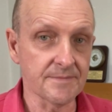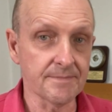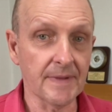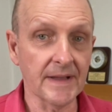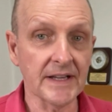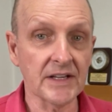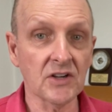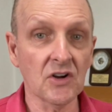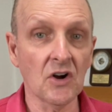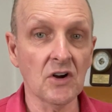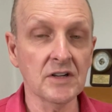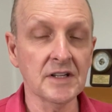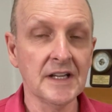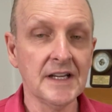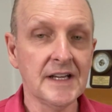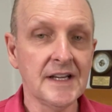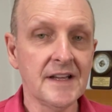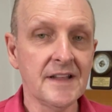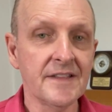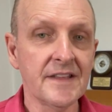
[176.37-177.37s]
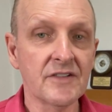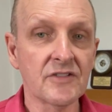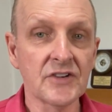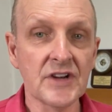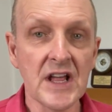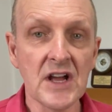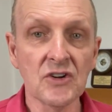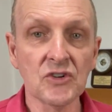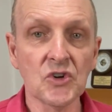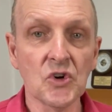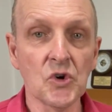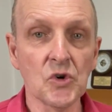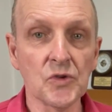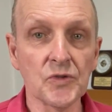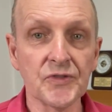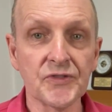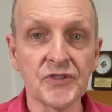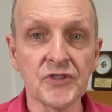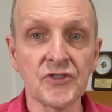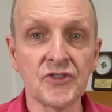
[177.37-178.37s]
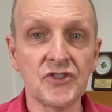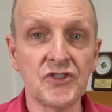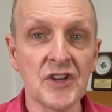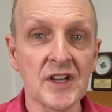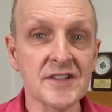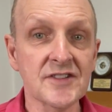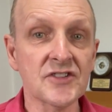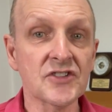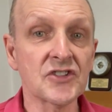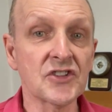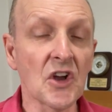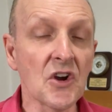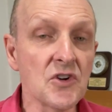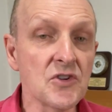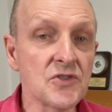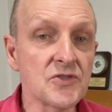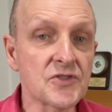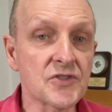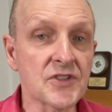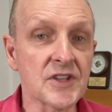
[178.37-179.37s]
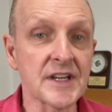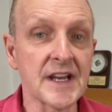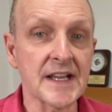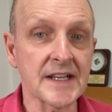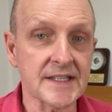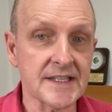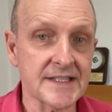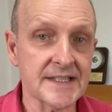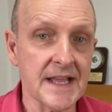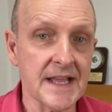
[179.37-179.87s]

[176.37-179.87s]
in Bangkok, there are now calls to just go to the next